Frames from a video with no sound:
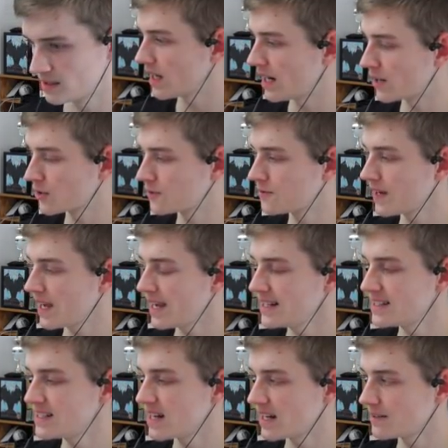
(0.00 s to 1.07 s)
out of
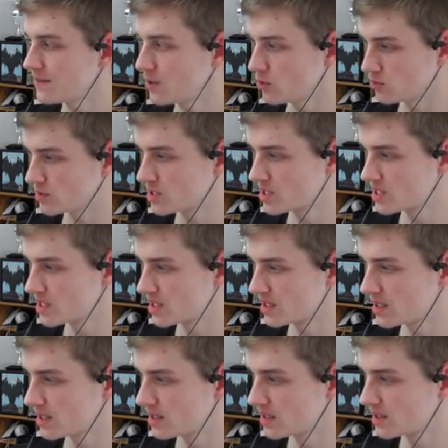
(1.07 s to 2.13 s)
89 votes,
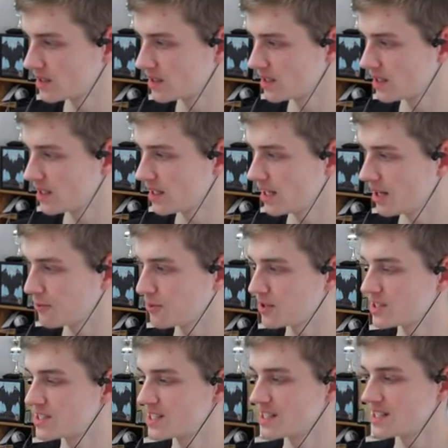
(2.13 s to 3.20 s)
it
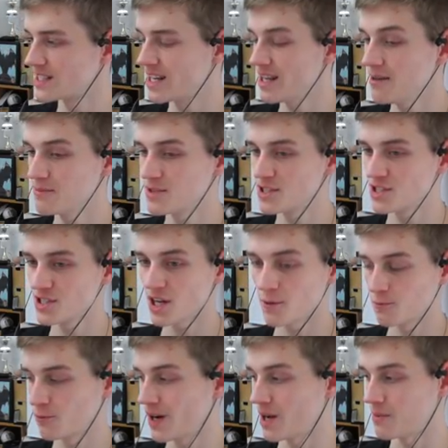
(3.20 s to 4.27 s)
was Team
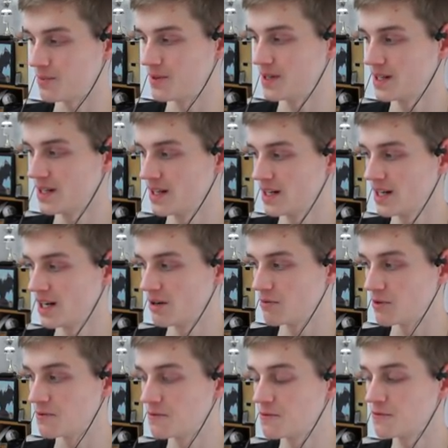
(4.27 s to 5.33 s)
Sunweb
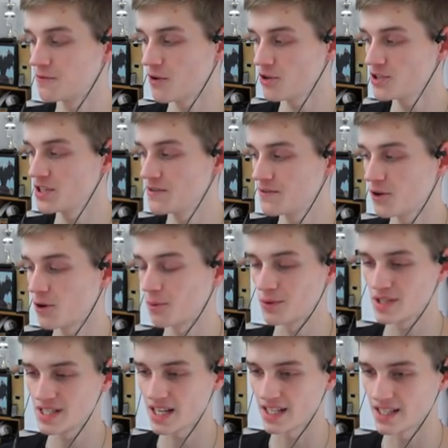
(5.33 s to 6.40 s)
with
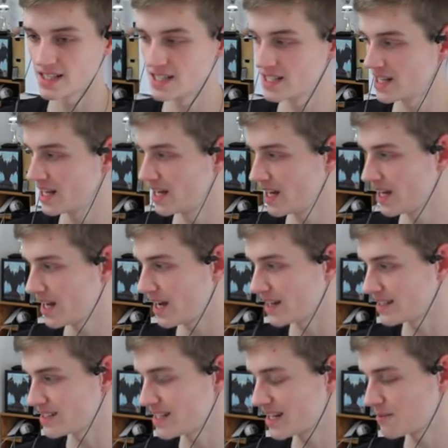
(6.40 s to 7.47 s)
34%
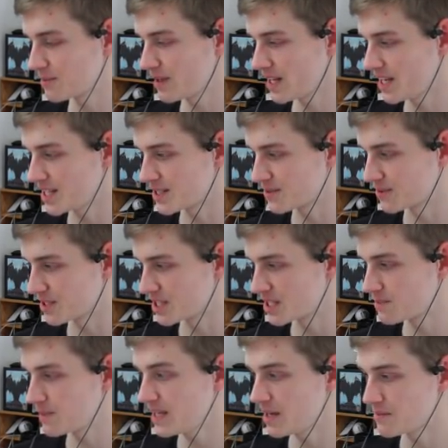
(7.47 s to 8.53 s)
and second place
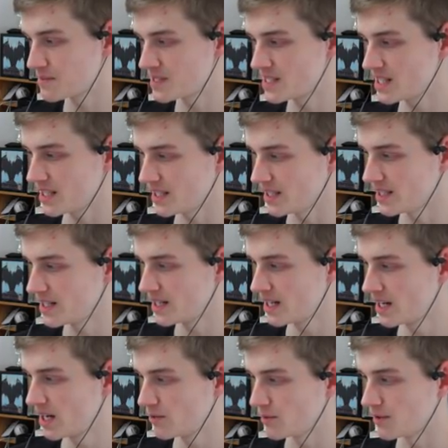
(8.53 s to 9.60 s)
was BMC
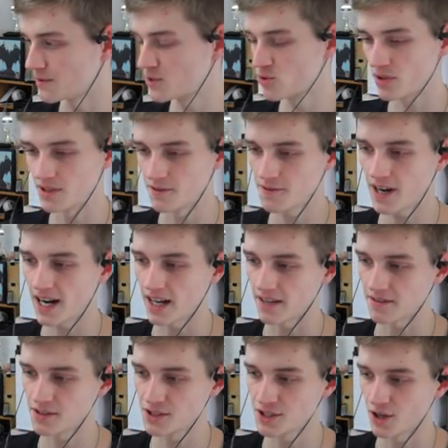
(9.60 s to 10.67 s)
with 25.
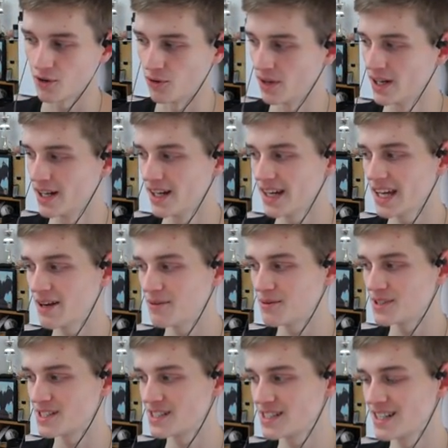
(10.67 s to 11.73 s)
So it
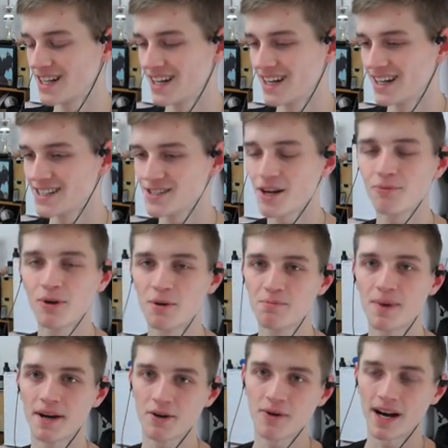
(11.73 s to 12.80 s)
was Sunweb
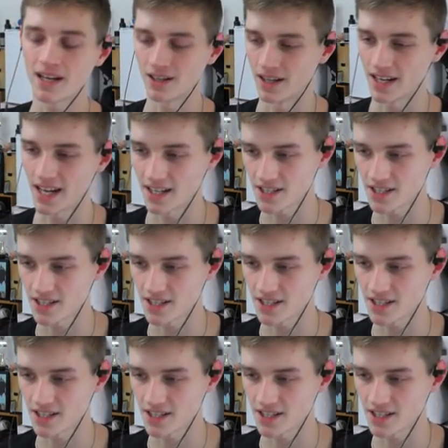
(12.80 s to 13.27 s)
by quite a lot